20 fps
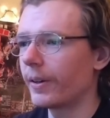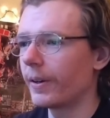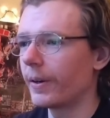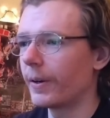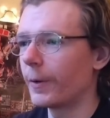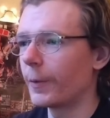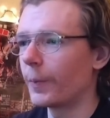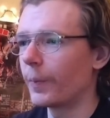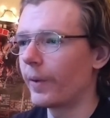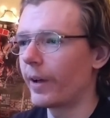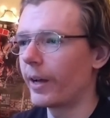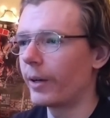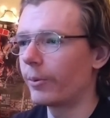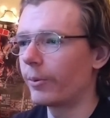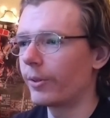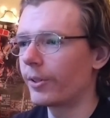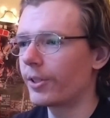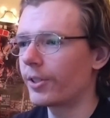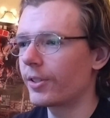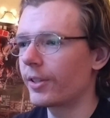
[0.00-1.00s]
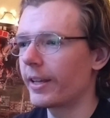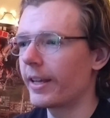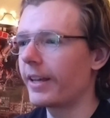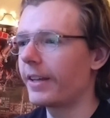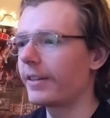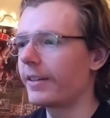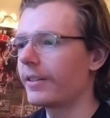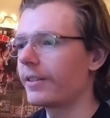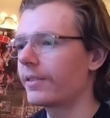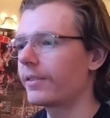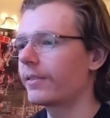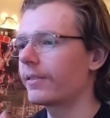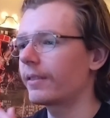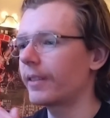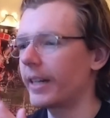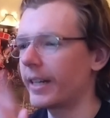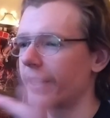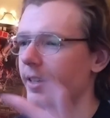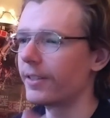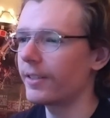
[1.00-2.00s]
I wish that,
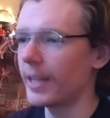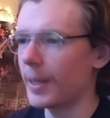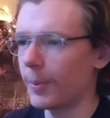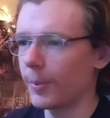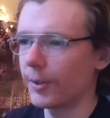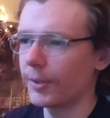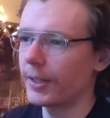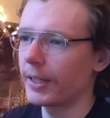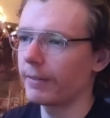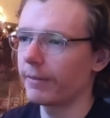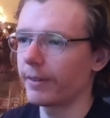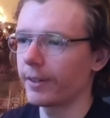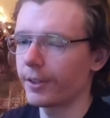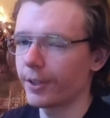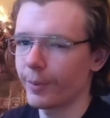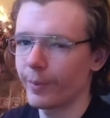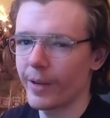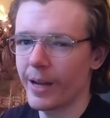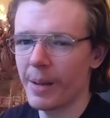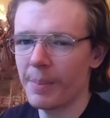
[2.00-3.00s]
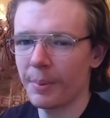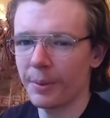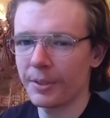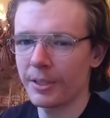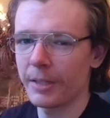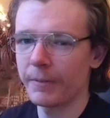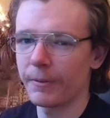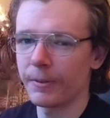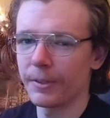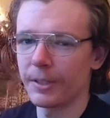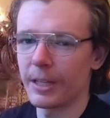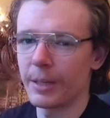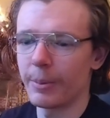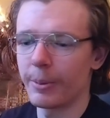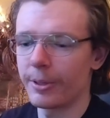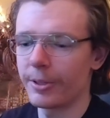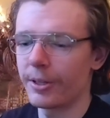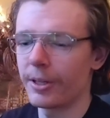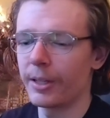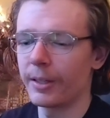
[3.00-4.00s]
kind of same with every other map except for D
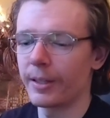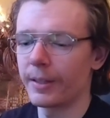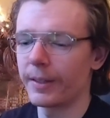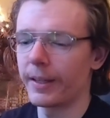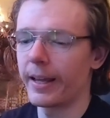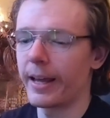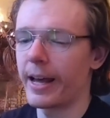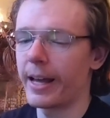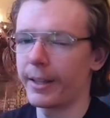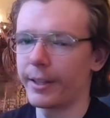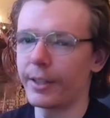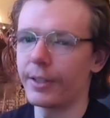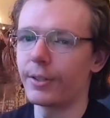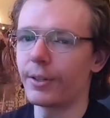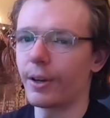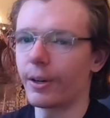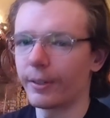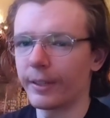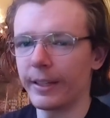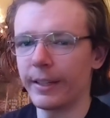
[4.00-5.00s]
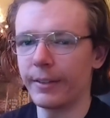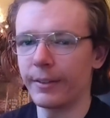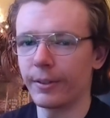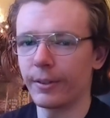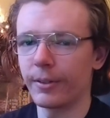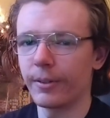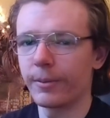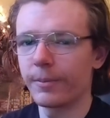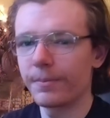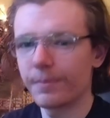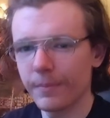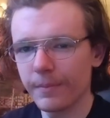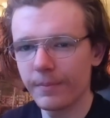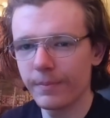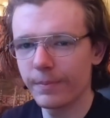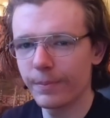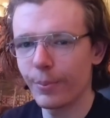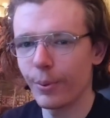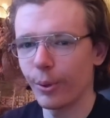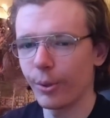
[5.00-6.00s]
Machine, that they had the Dark Ether
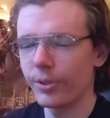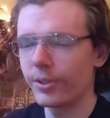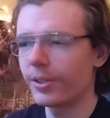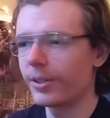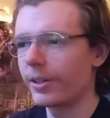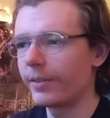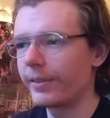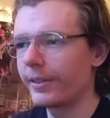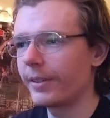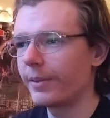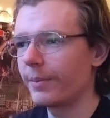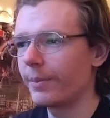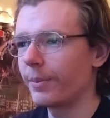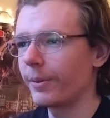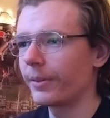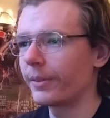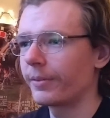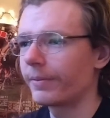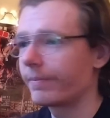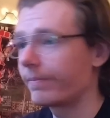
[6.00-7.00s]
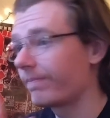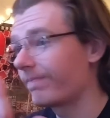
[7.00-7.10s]
portion of it, but